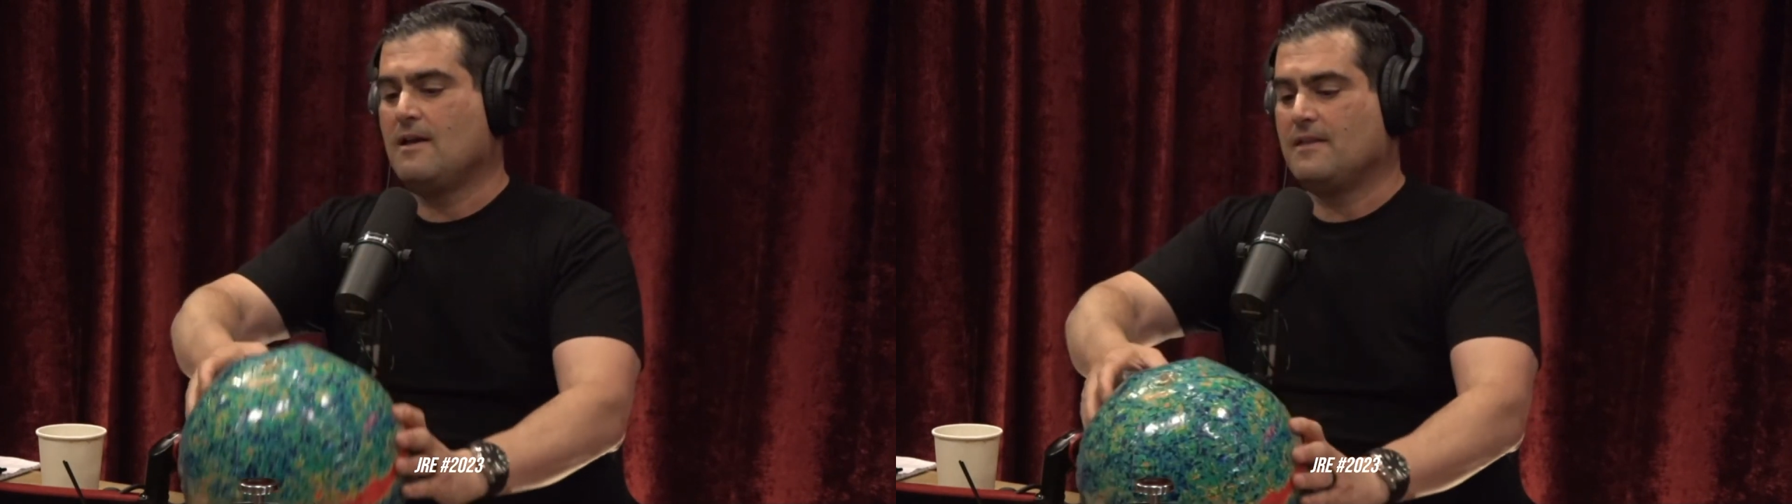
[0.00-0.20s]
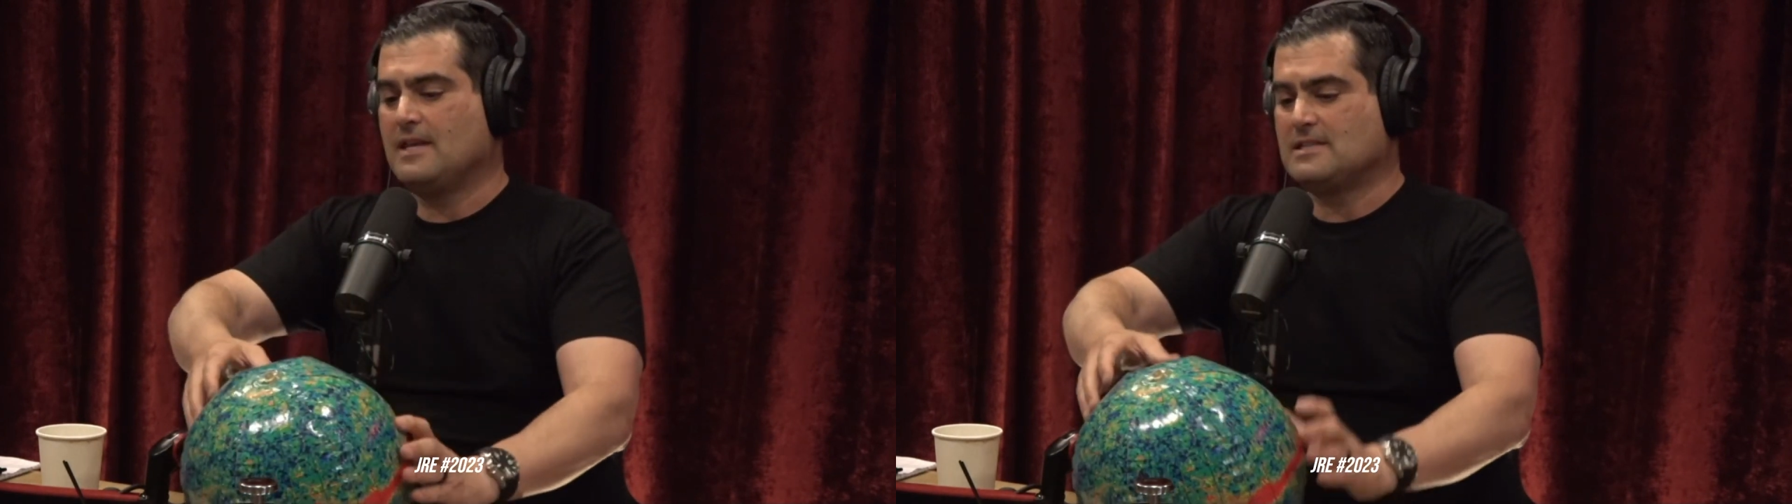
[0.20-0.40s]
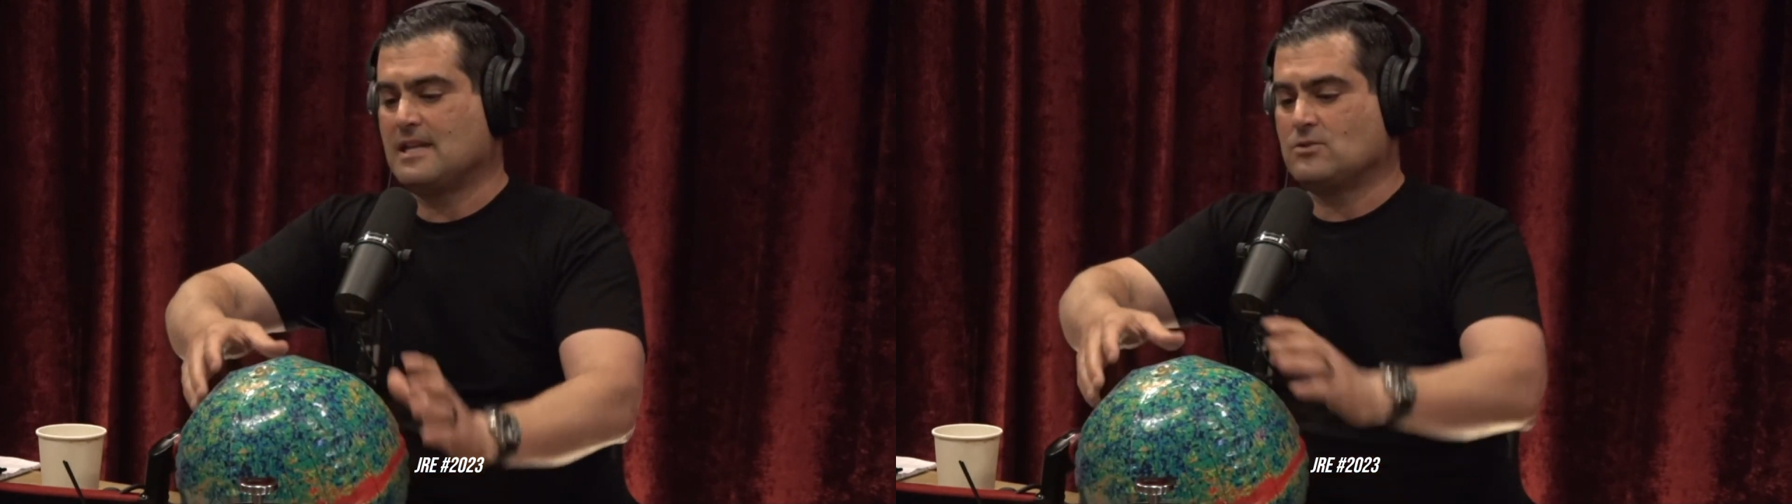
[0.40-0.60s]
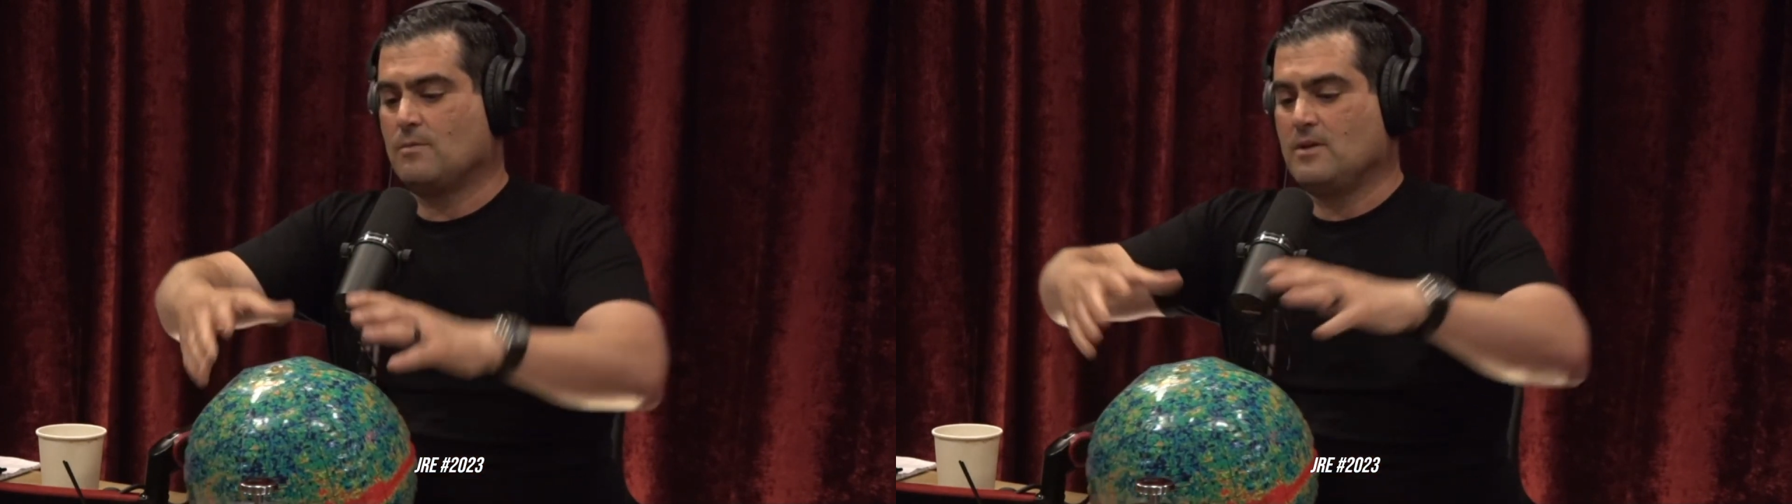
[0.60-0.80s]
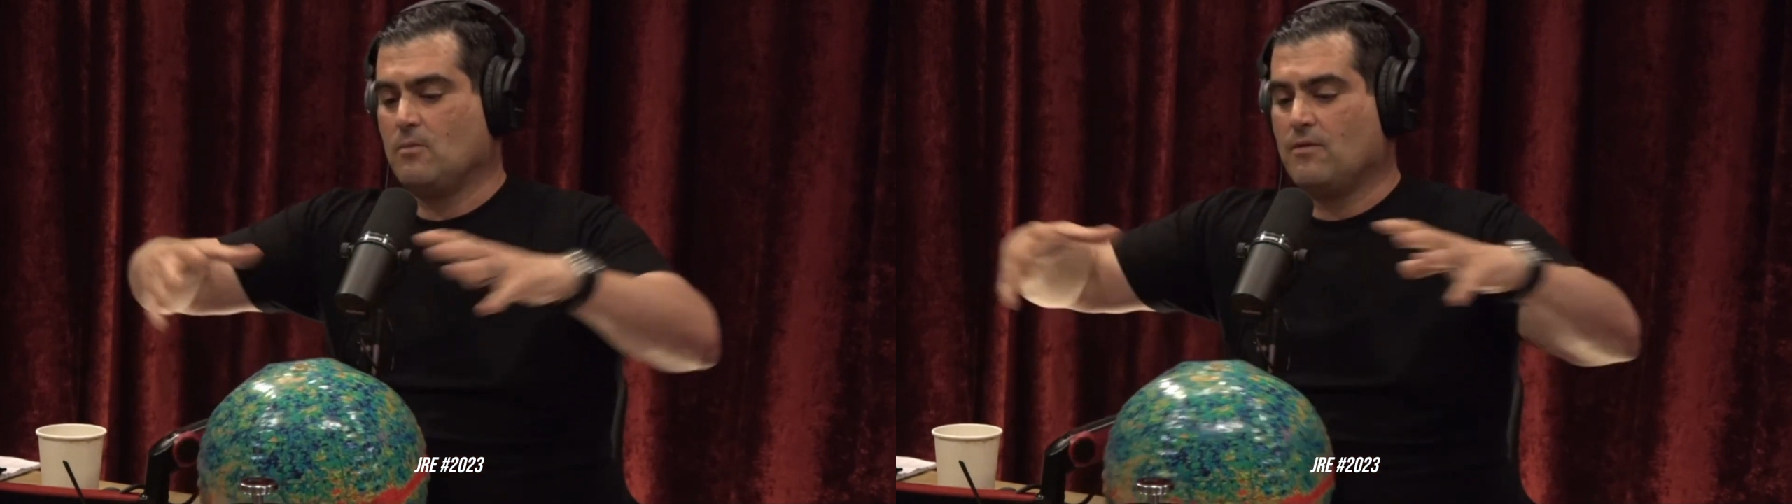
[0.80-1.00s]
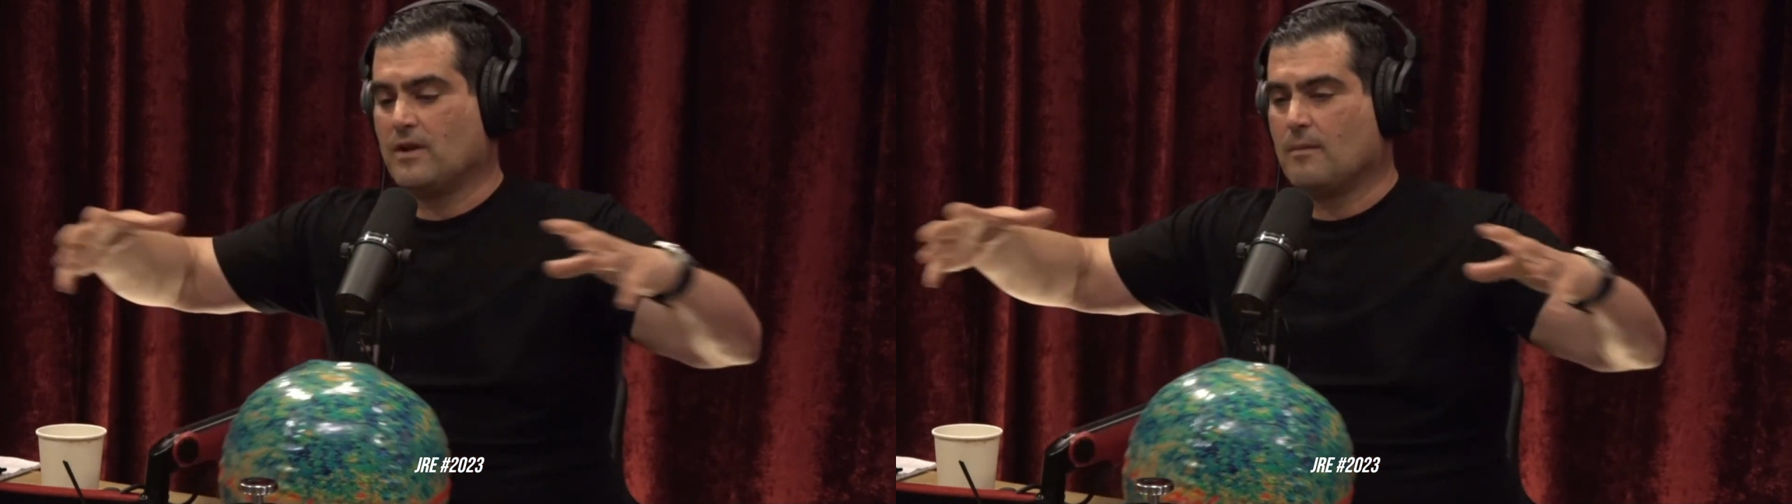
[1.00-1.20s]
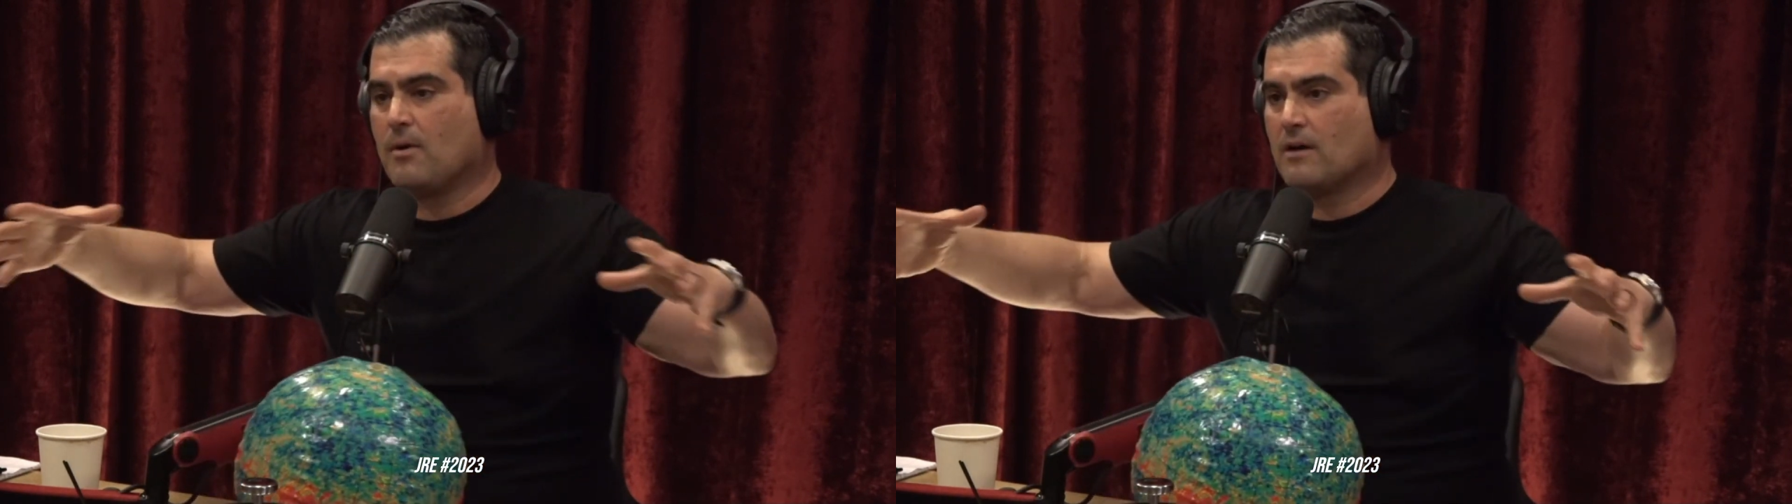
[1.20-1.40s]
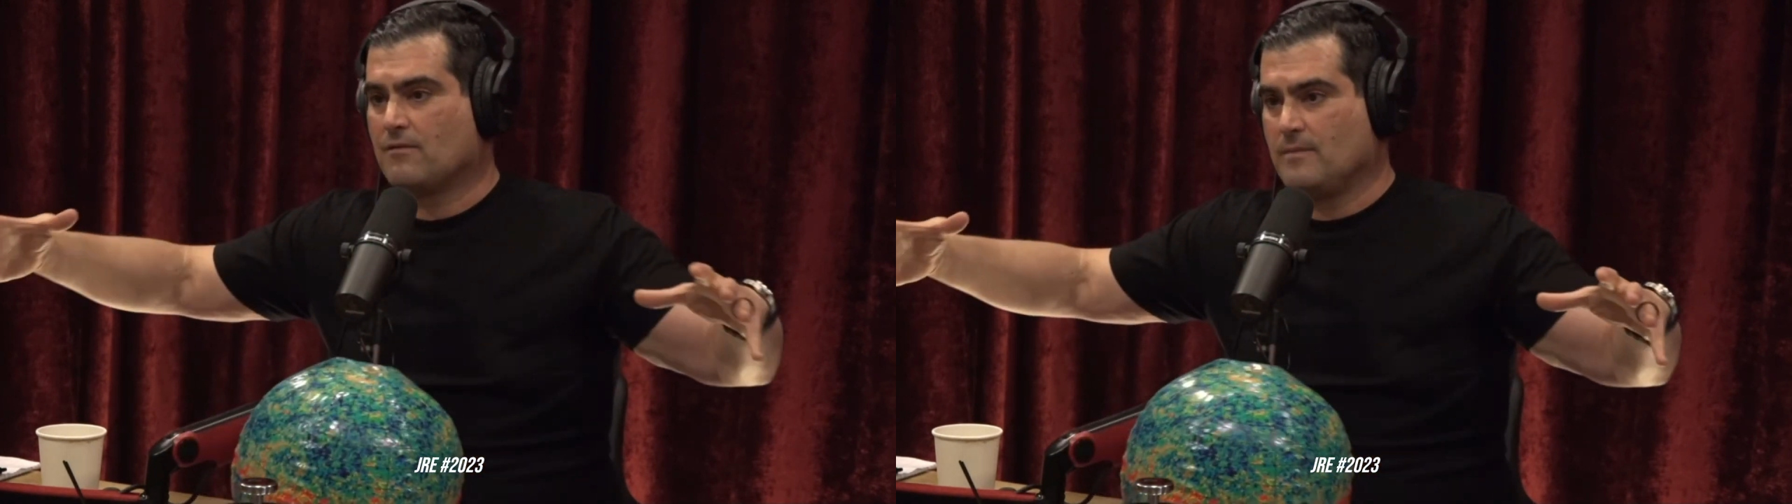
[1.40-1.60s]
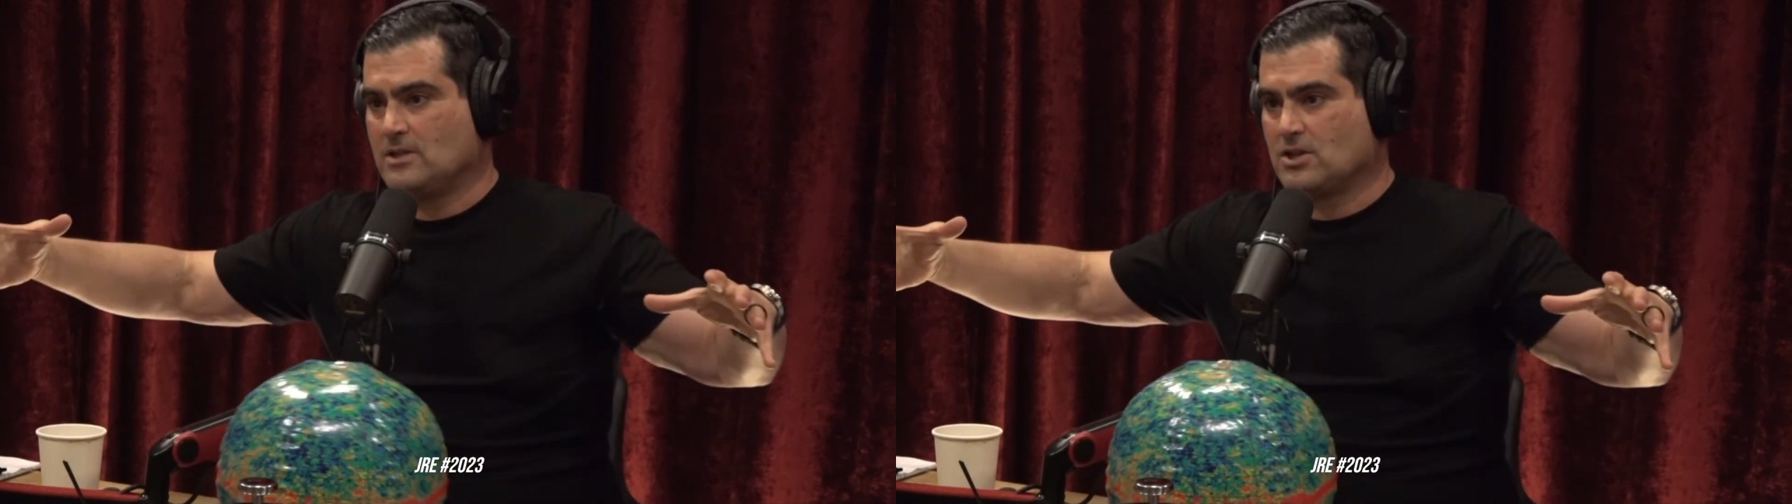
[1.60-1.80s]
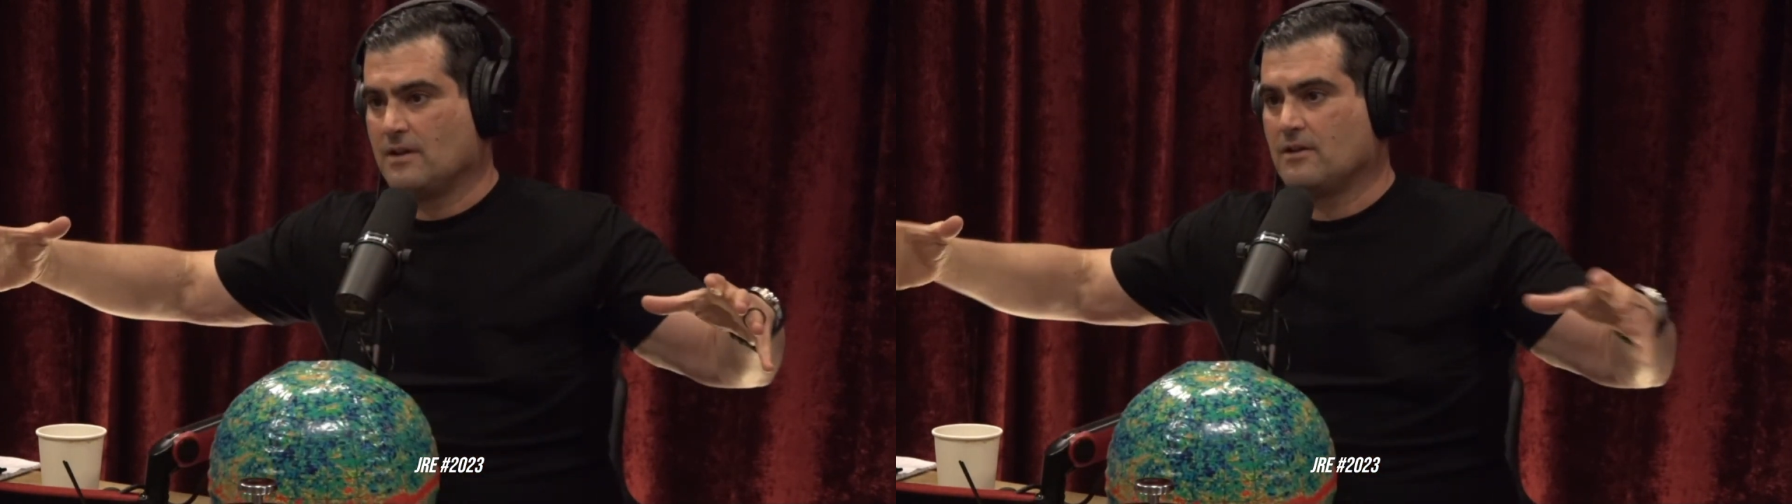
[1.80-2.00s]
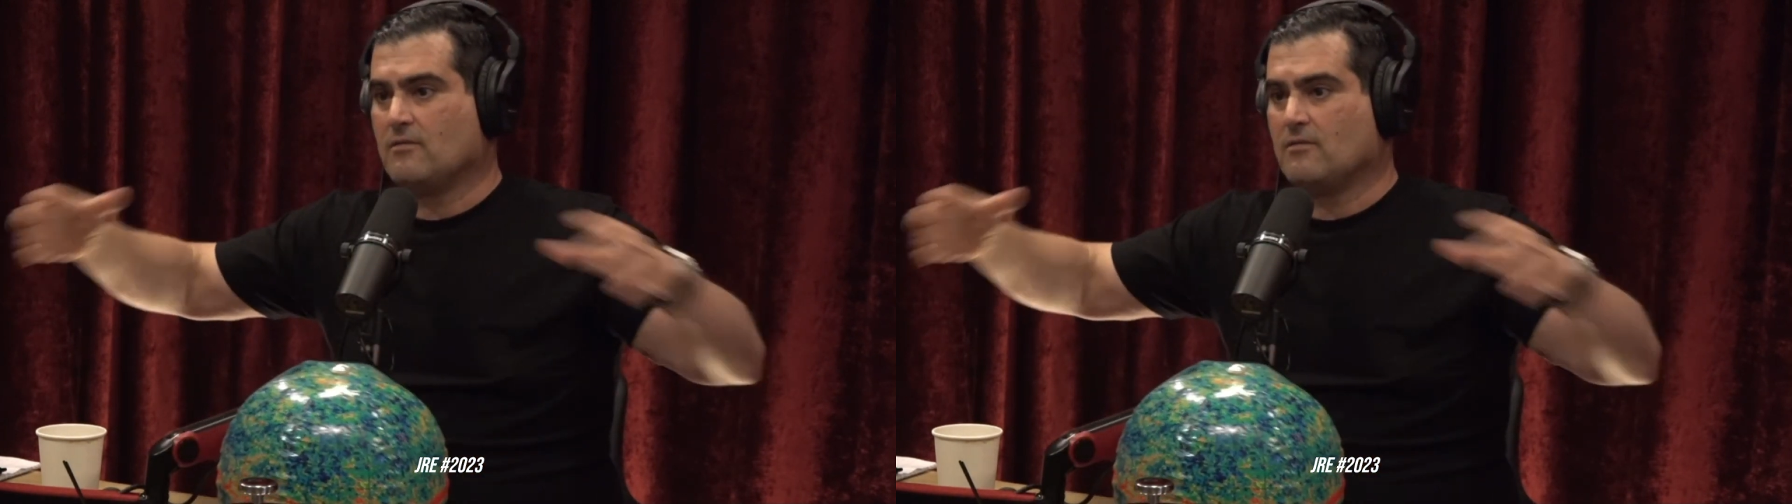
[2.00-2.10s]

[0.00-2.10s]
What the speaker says: these things would be moving apart from each other,